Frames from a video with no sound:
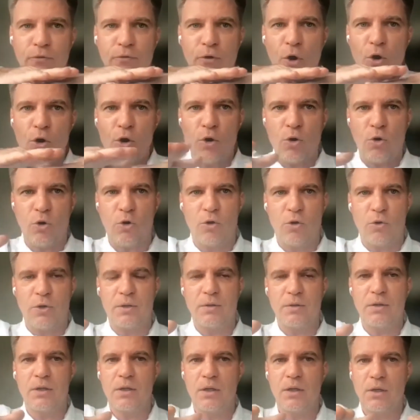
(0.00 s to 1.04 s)
follow on
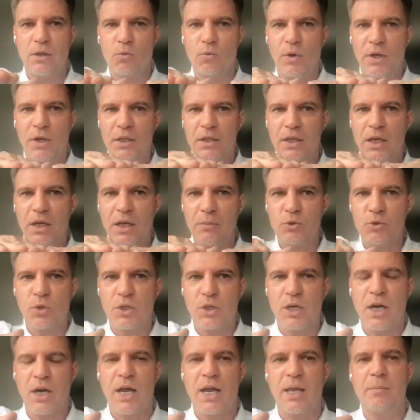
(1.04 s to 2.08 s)
when it comes to
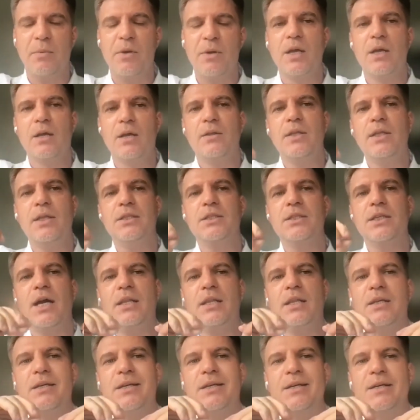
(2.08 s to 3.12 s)
crime, this
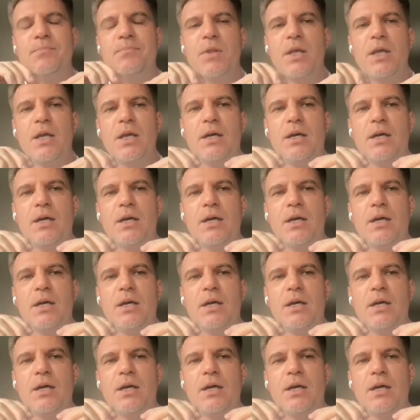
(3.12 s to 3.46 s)
kind of